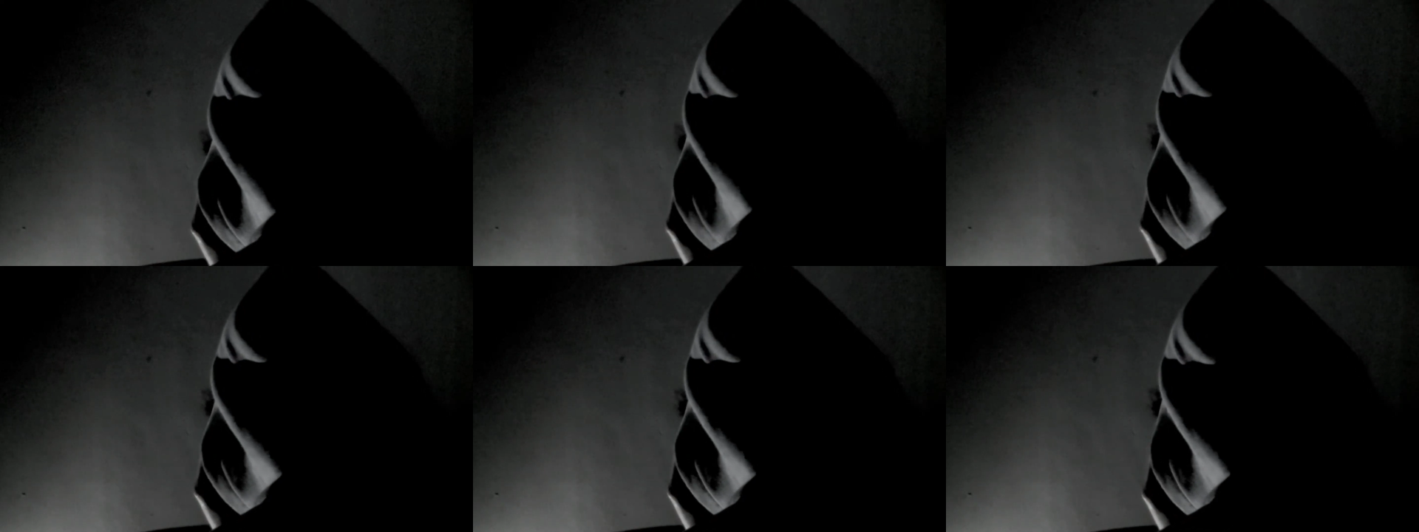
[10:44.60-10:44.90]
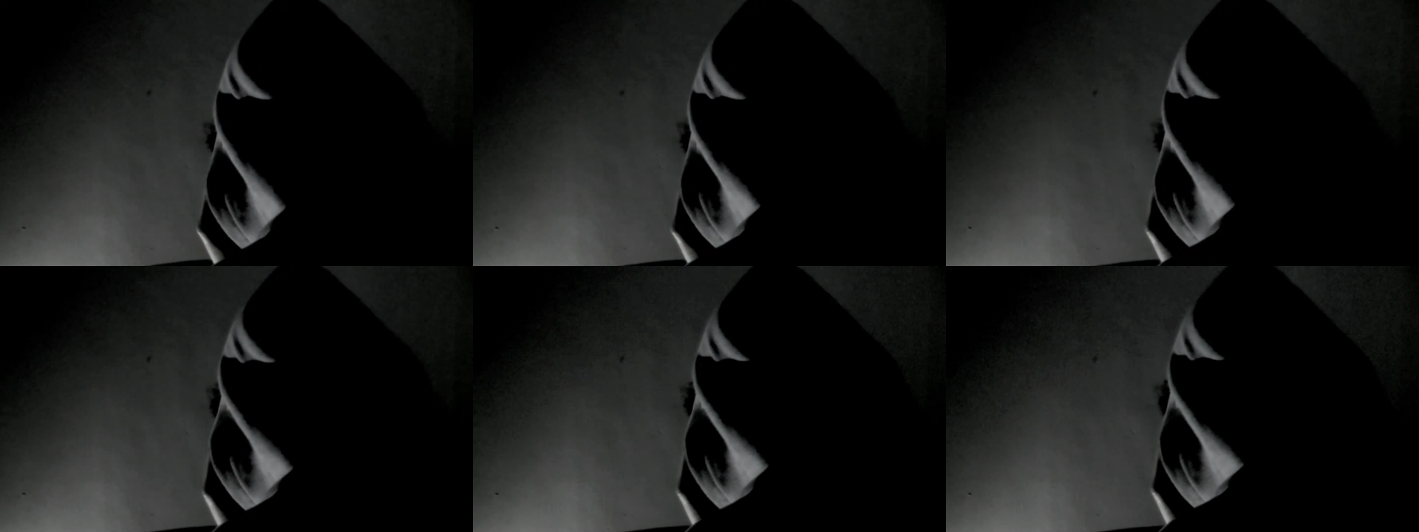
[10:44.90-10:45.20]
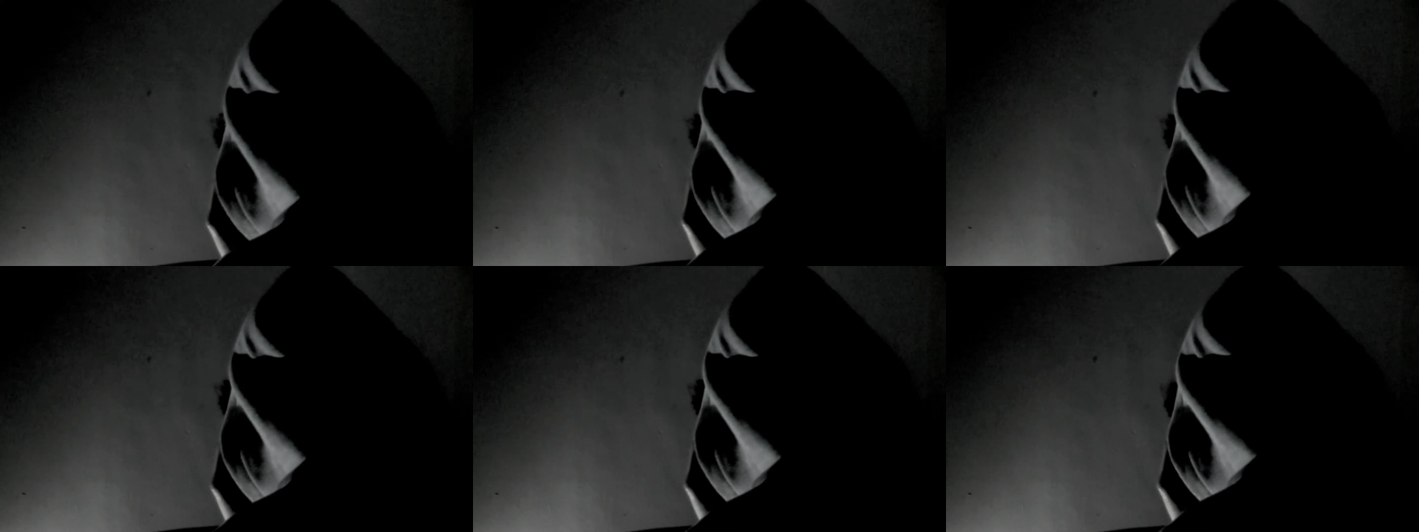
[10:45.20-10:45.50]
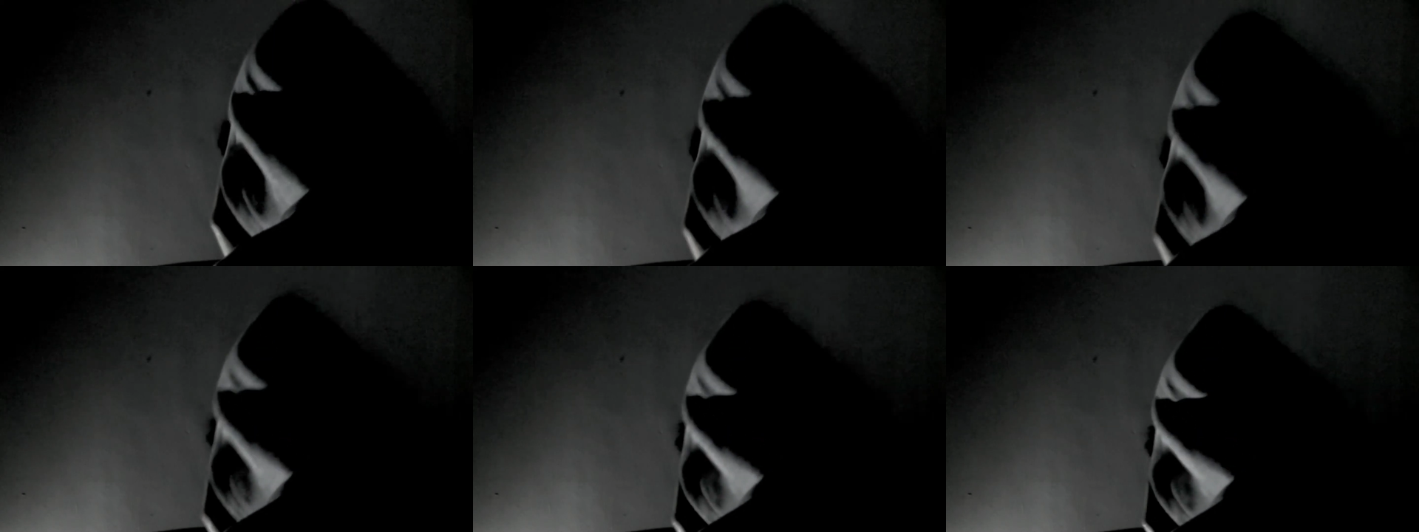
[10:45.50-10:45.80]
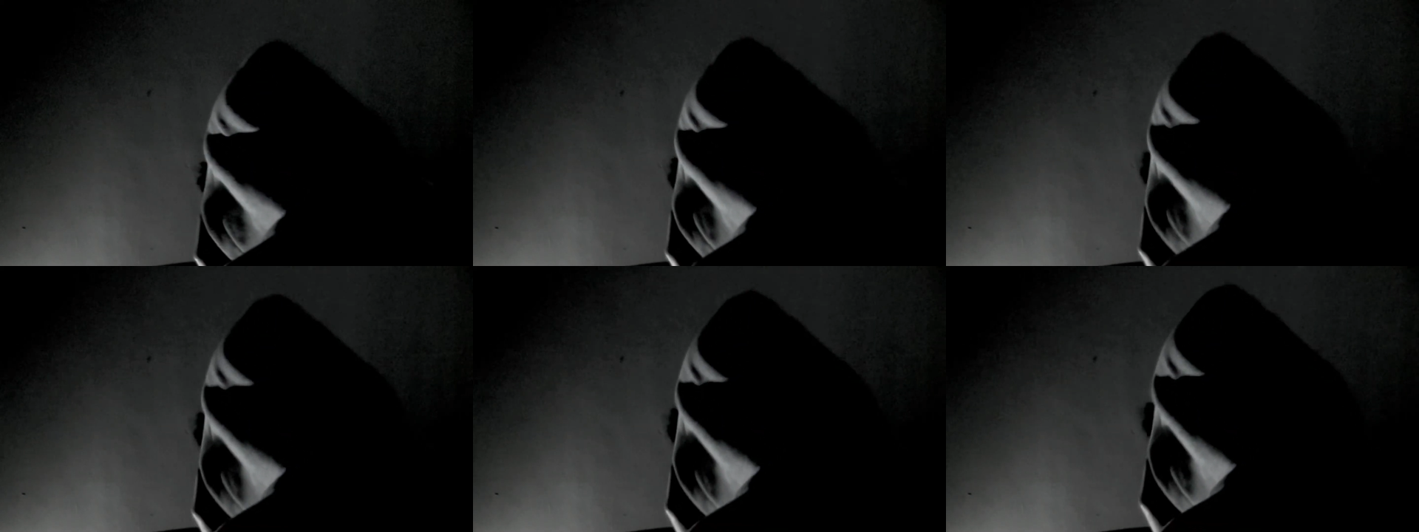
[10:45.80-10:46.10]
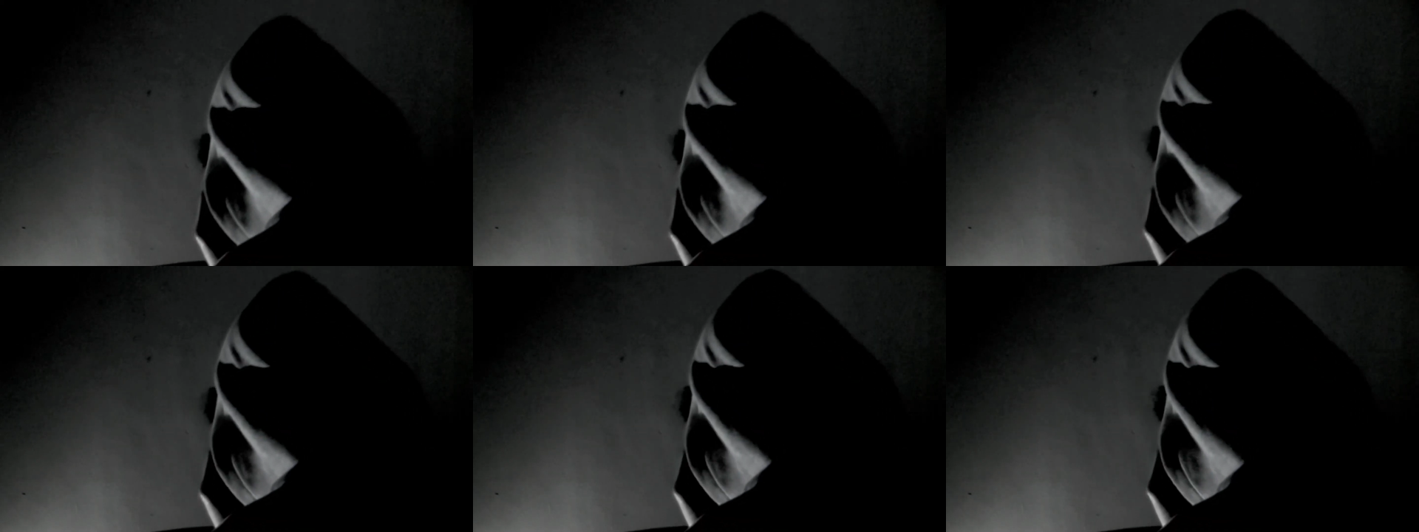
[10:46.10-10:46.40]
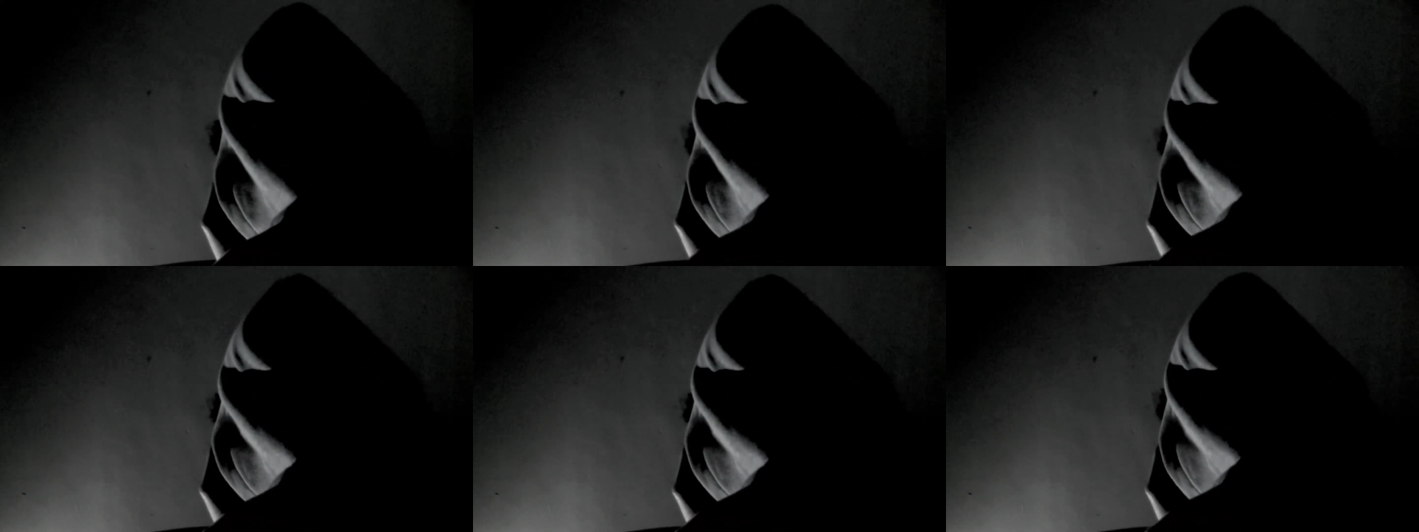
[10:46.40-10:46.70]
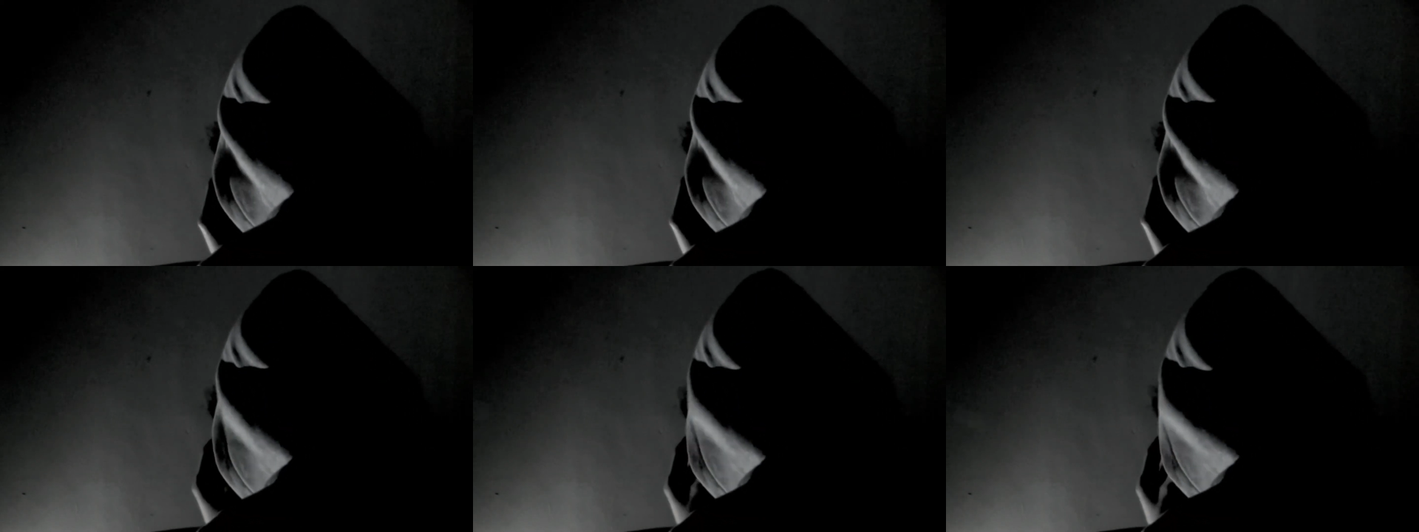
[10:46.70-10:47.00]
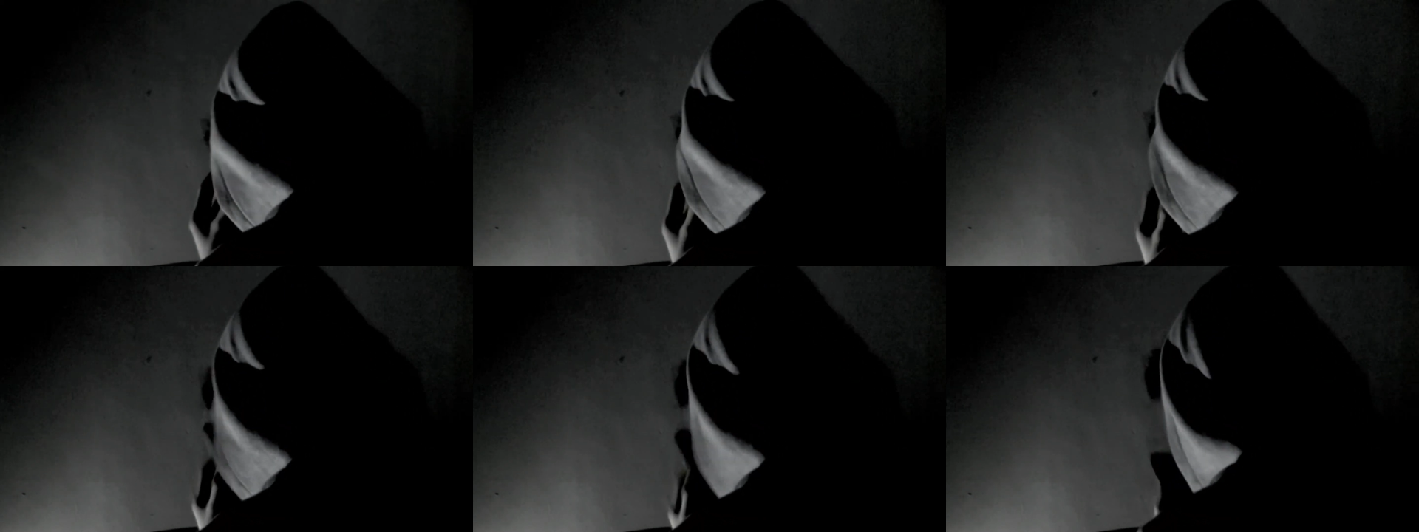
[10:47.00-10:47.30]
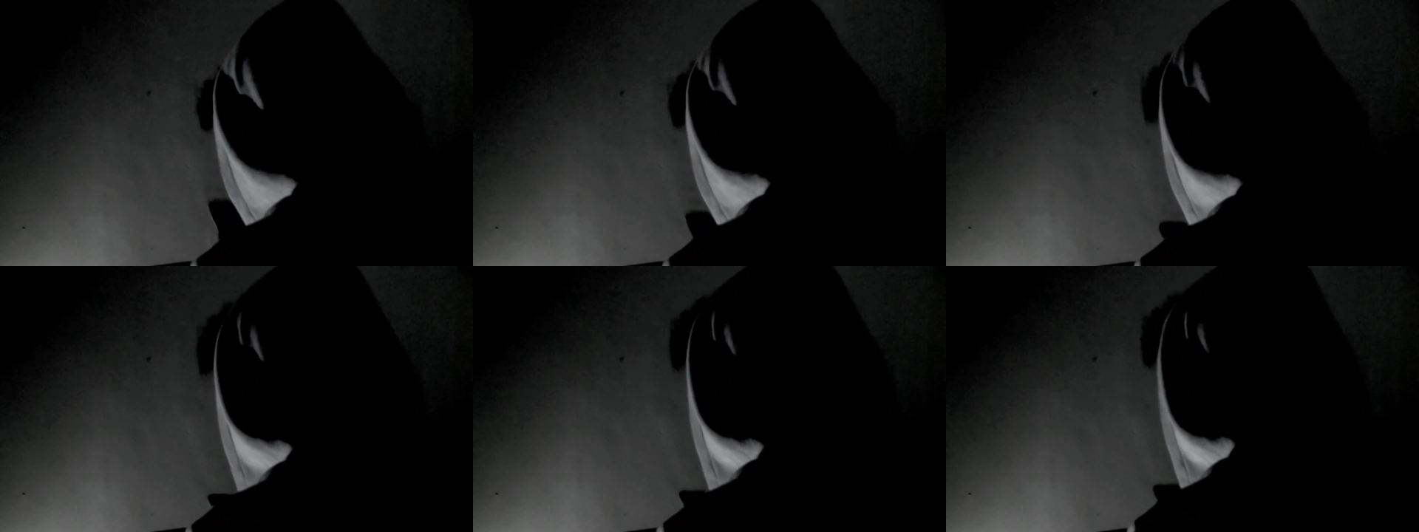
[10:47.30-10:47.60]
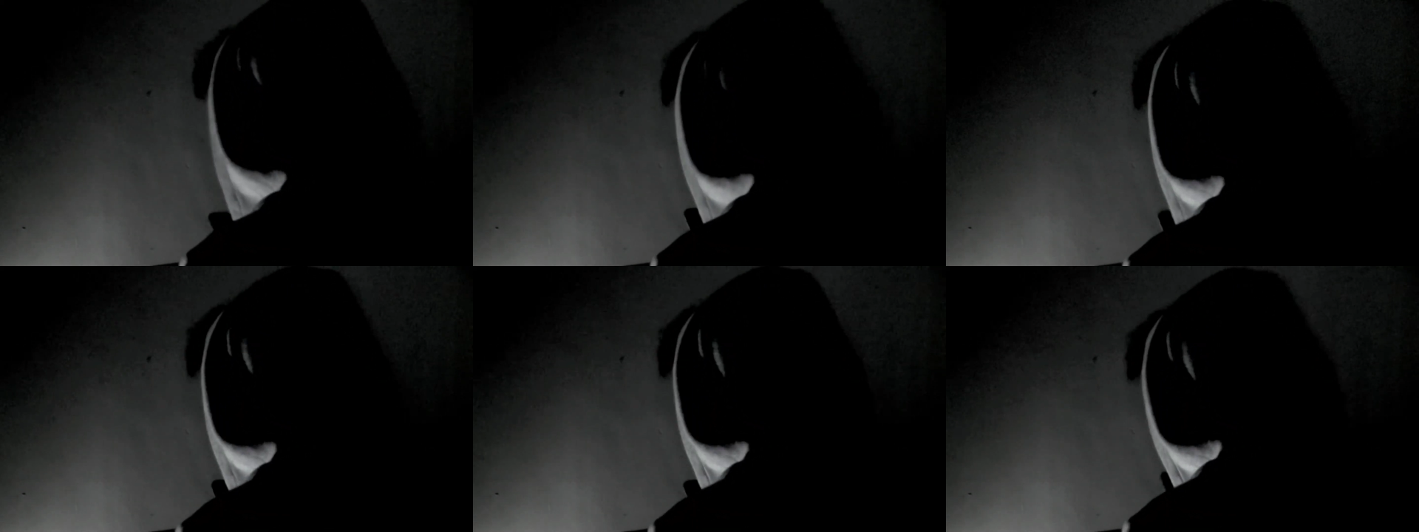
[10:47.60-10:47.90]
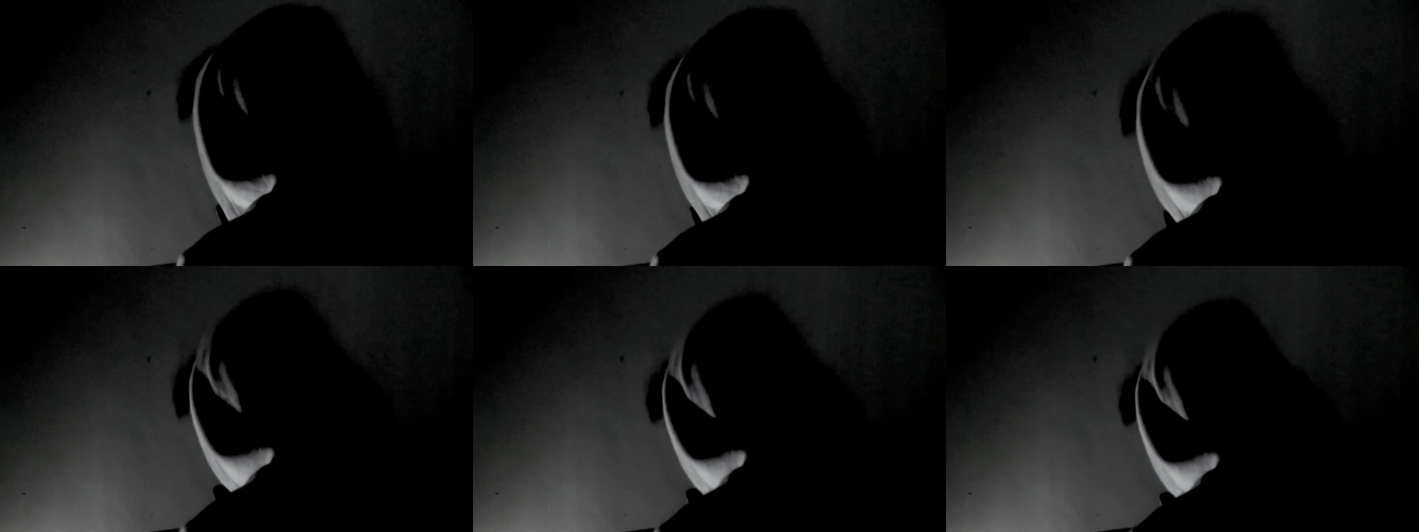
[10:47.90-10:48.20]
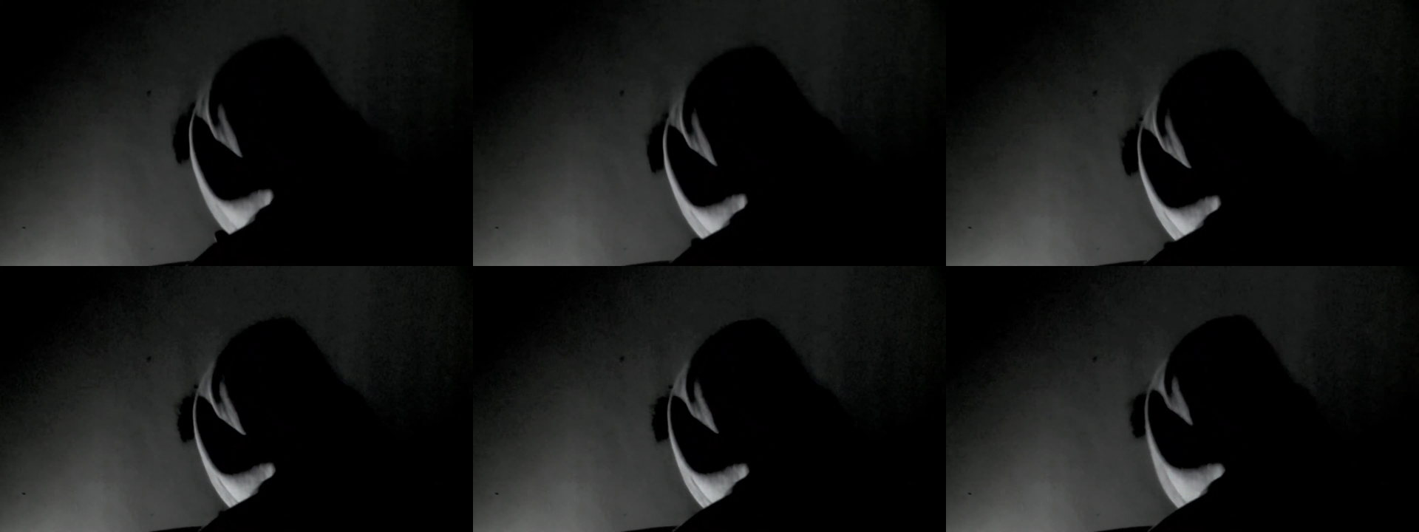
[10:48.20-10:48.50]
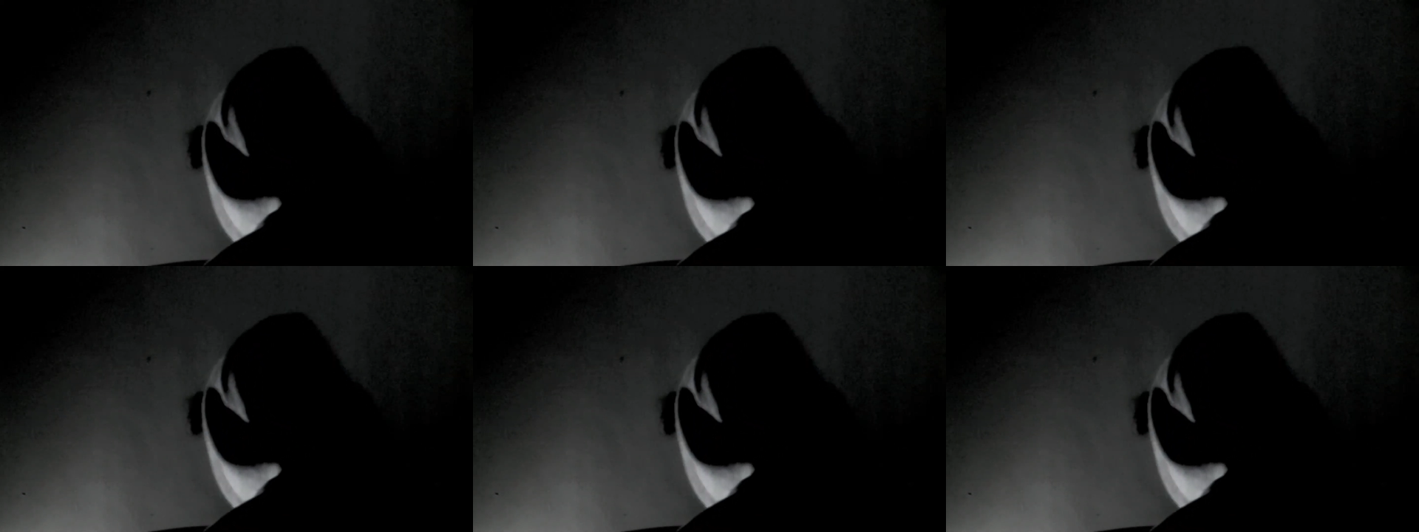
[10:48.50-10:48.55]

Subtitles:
[unreadable: no face in view]